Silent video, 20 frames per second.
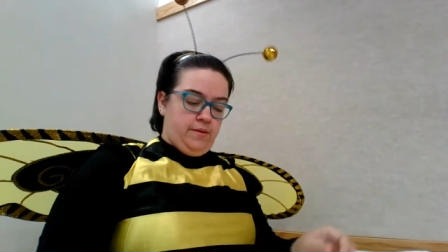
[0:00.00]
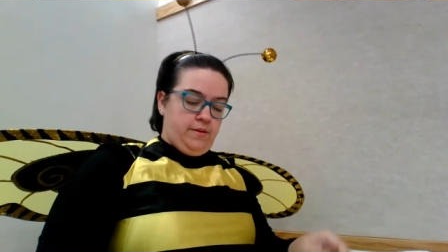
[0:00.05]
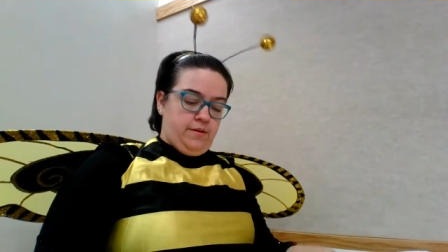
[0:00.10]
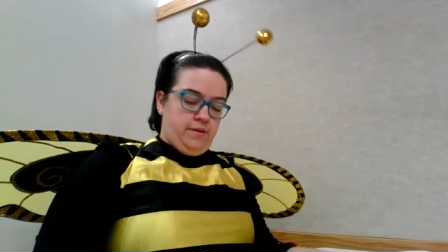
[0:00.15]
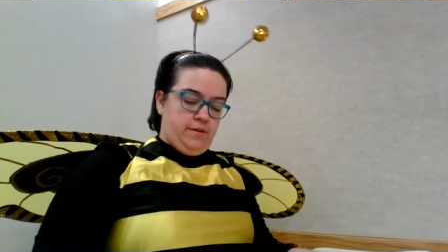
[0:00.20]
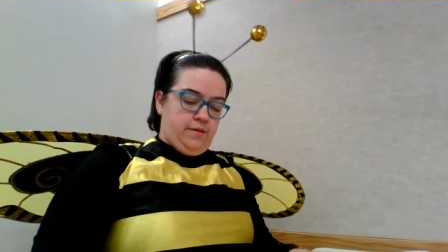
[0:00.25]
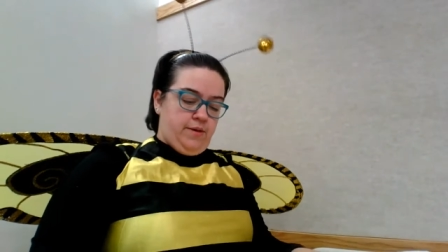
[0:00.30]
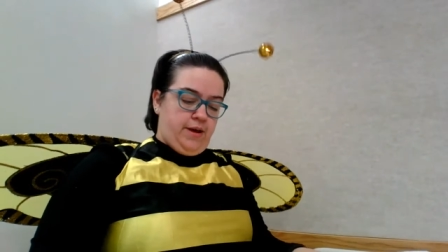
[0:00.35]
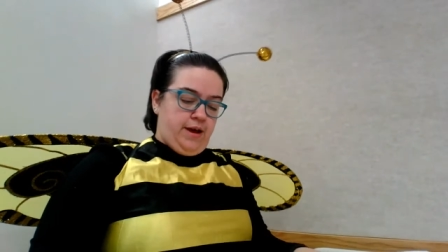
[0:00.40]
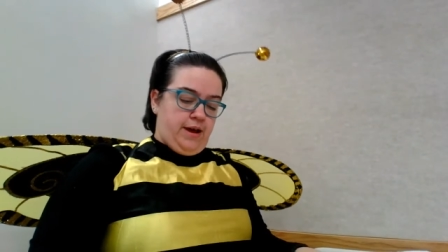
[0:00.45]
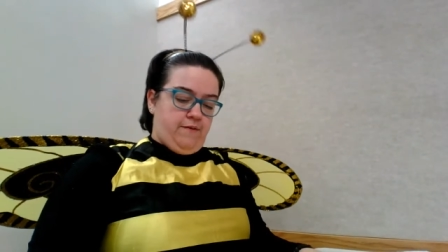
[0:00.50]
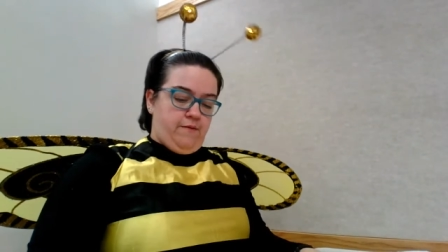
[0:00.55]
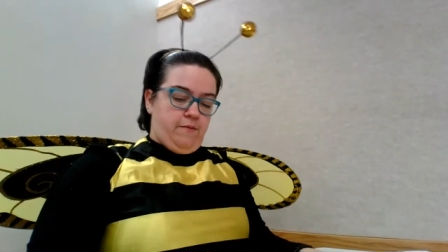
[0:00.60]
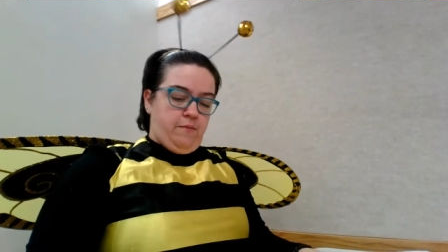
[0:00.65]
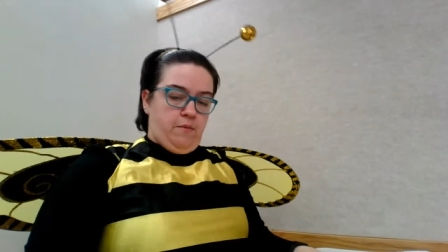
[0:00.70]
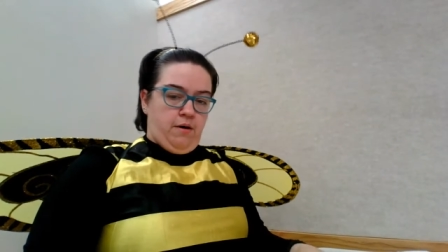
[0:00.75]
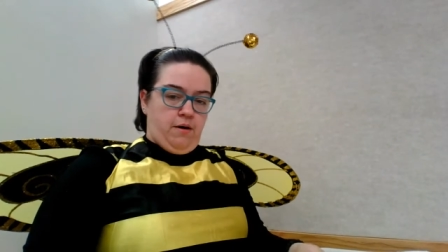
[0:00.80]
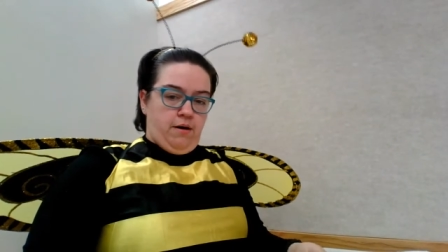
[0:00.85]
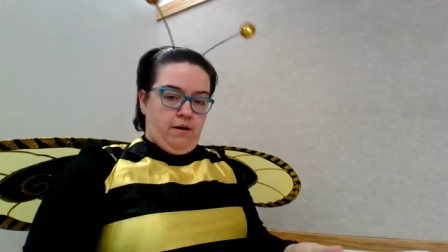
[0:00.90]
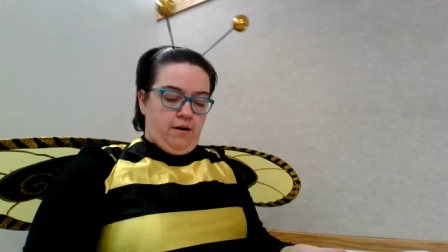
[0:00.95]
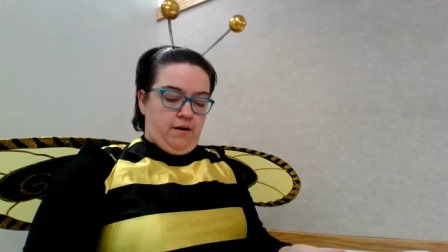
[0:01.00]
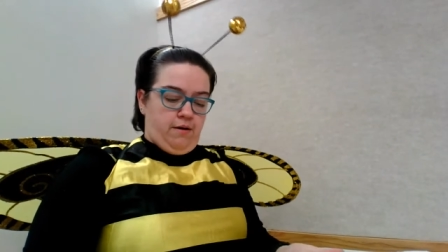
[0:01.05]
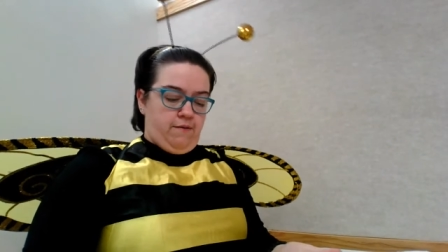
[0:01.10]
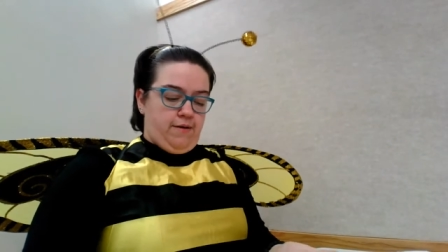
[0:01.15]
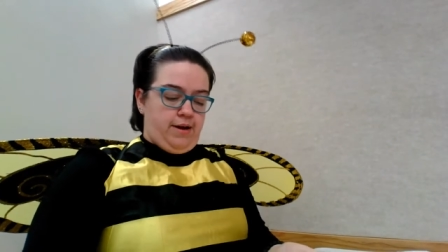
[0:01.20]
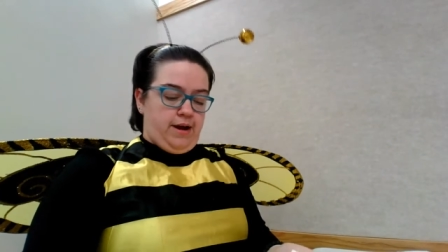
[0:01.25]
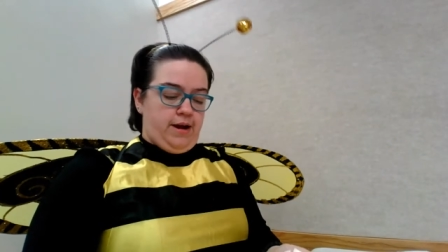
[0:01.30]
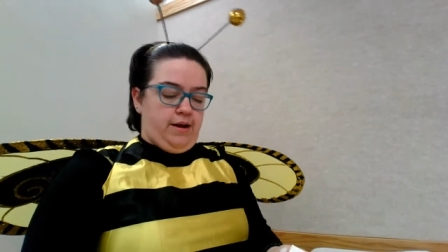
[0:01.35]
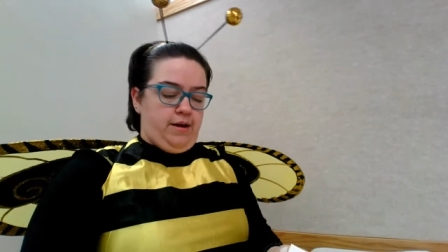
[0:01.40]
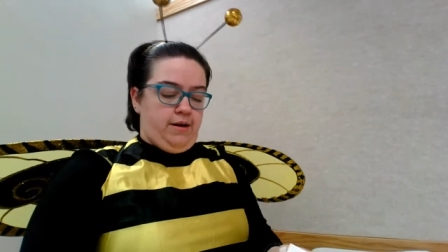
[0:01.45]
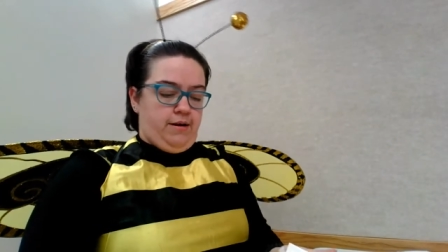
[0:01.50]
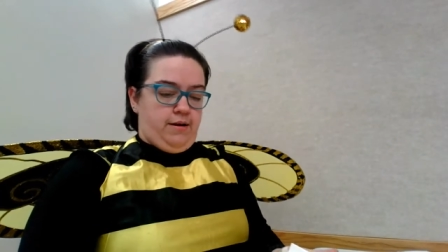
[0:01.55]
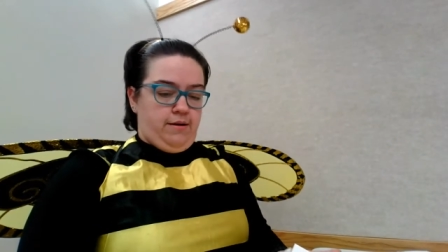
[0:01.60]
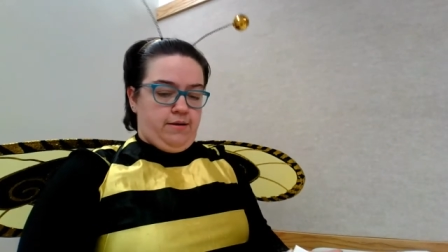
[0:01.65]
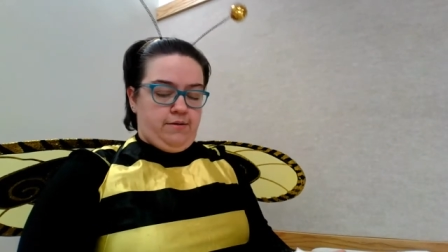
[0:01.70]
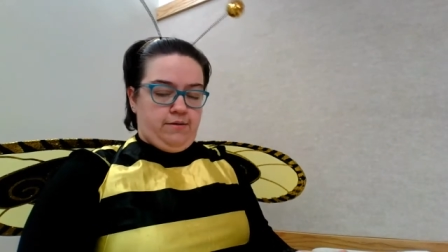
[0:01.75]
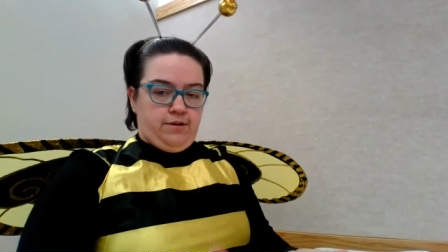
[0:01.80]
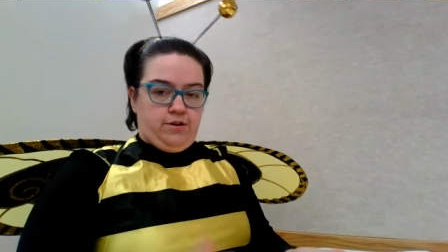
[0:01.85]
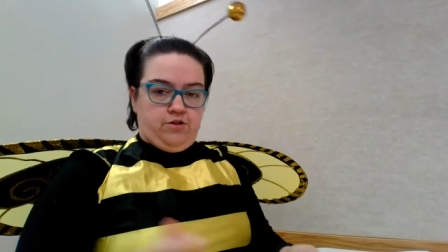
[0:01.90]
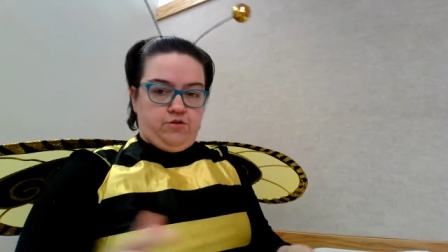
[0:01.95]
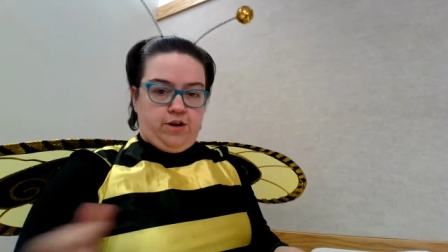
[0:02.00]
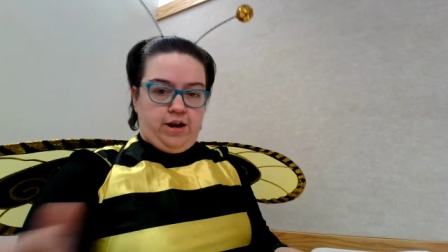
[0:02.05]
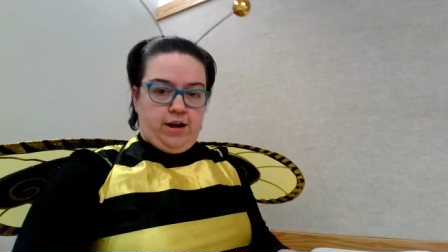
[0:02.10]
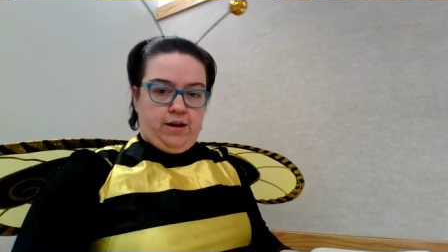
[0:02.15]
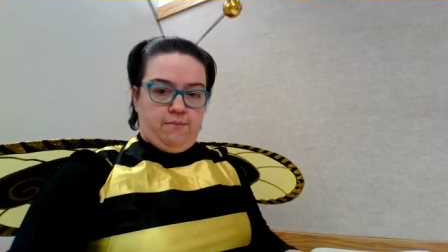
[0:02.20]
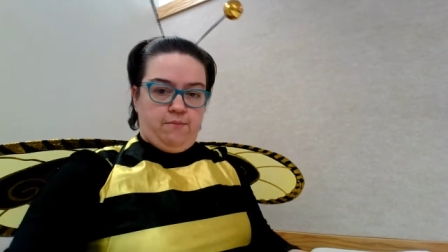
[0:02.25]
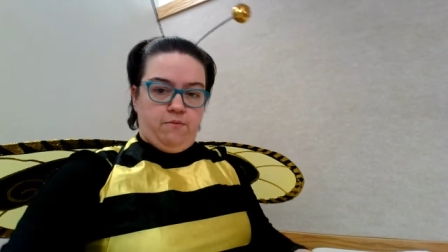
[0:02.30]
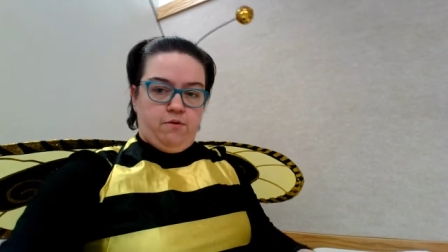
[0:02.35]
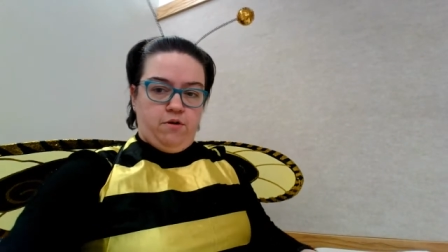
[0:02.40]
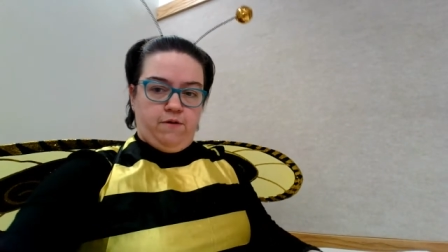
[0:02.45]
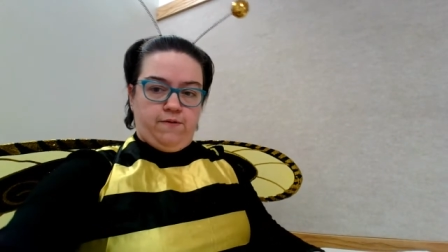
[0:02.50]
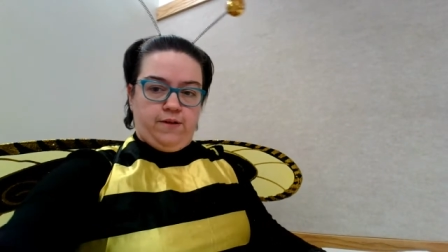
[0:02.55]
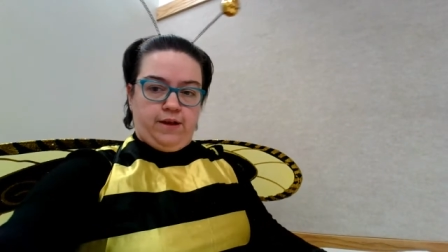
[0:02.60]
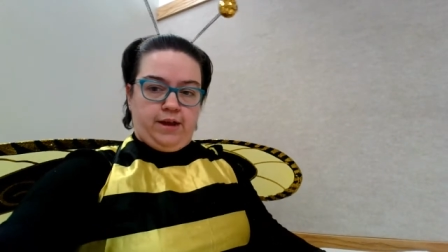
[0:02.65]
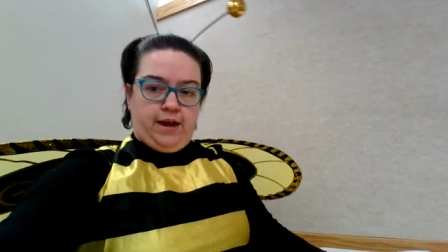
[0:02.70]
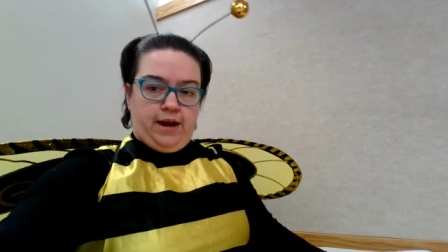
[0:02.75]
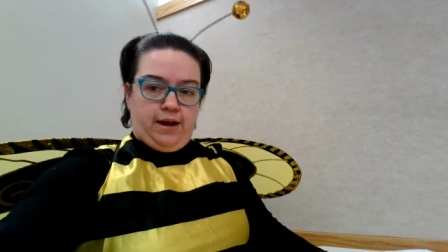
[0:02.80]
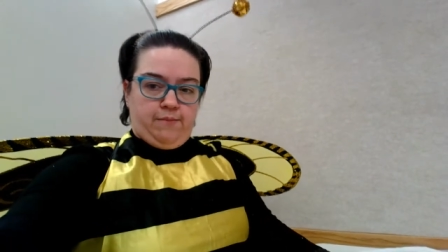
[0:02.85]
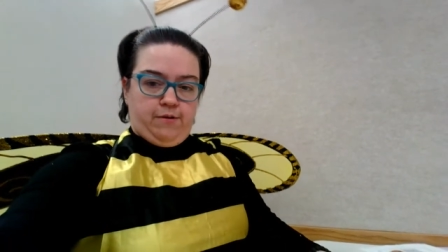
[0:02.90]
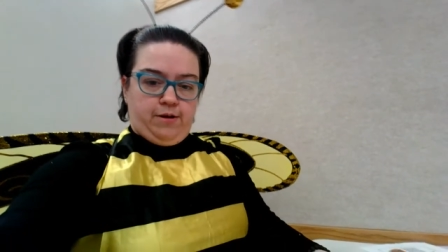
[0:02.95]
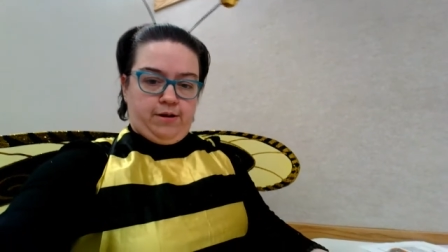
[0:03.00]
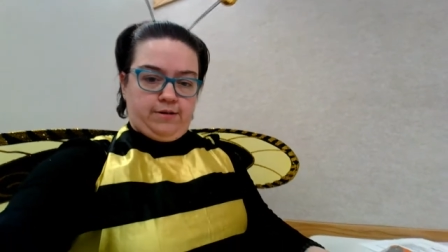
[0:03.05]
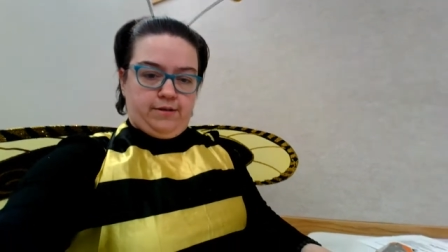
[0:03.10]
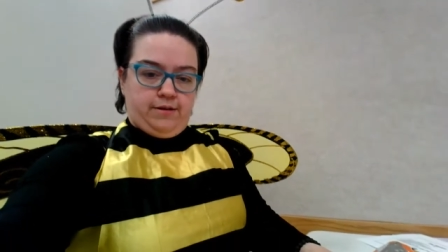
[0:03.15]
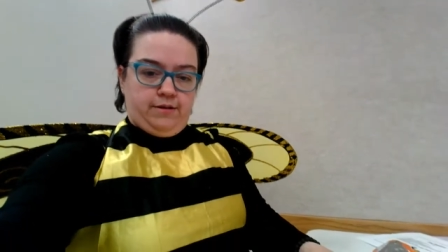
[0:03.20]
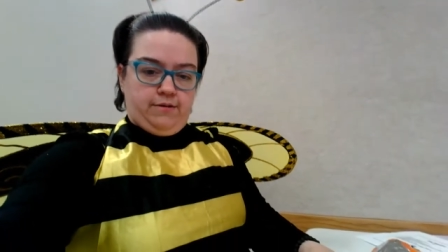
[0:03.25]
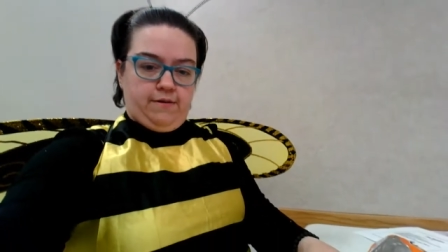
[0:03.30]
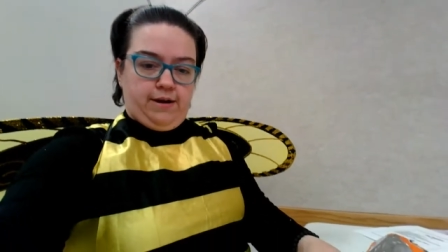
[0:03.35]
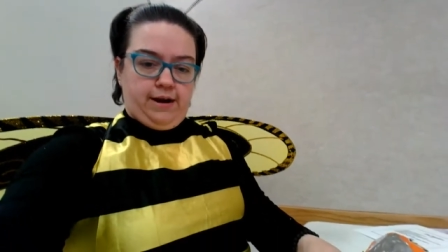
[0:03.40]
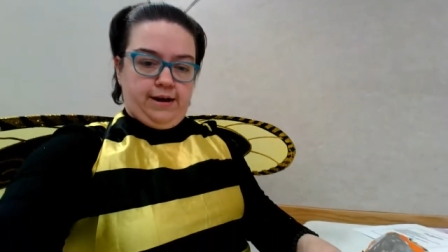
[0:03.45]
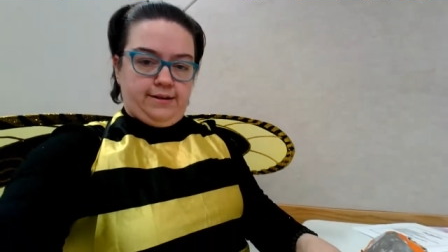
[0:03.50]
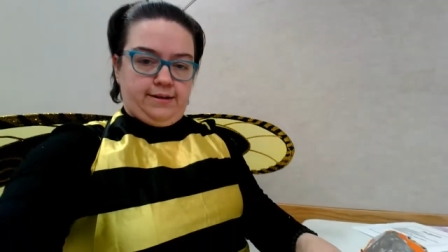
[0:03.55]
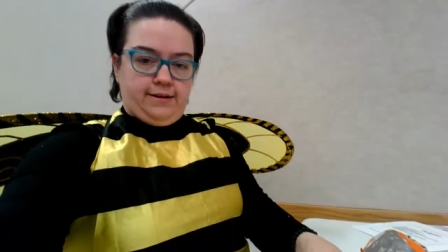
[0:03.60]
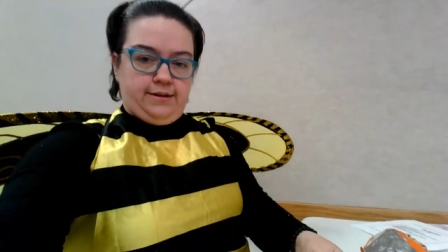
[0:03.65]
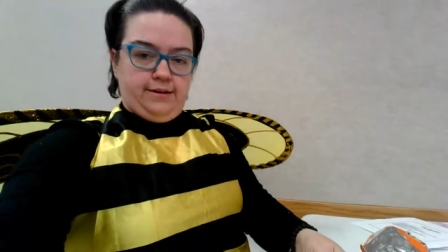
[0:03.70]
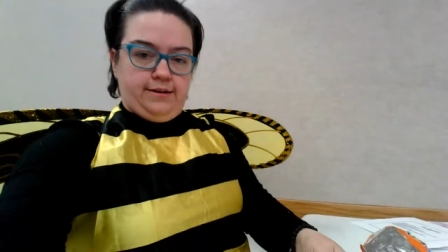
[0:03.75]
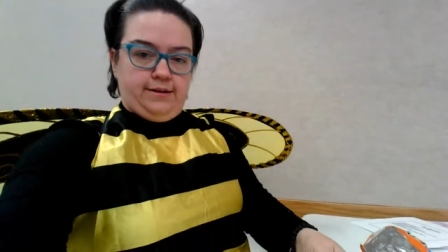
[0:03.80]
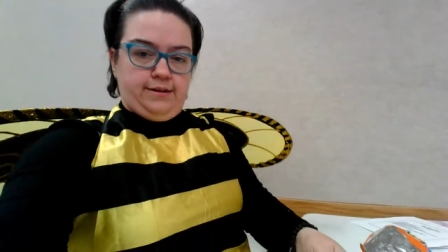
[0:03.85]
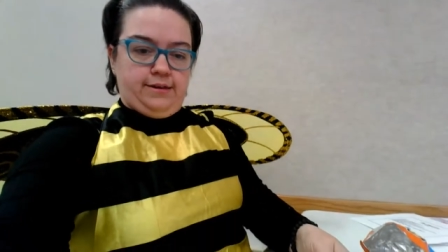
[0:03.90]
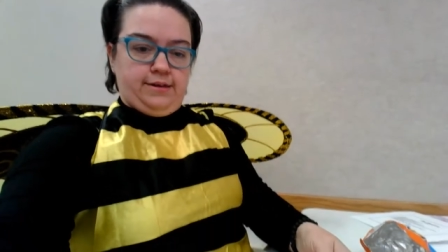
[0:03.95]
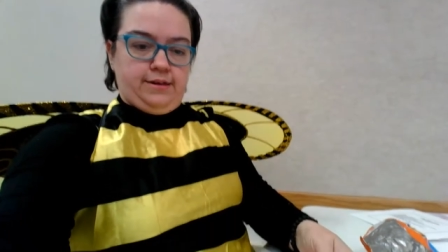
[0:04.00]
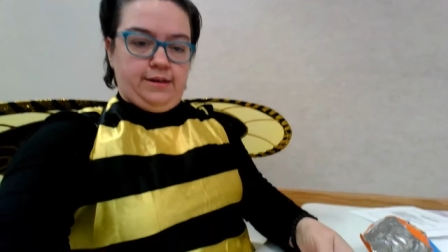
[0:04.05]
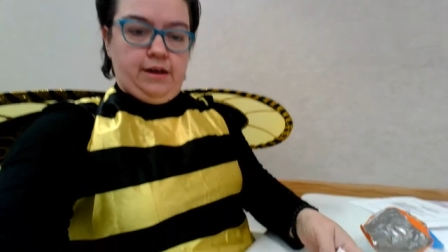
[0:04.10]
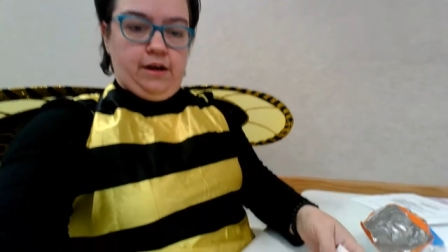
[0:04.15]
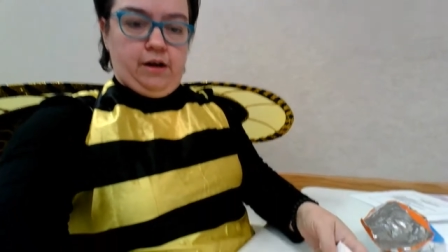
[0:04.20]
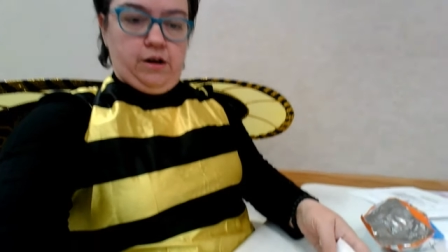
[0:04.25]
So we have them all right here. Let's try to move the camera so you guys can see our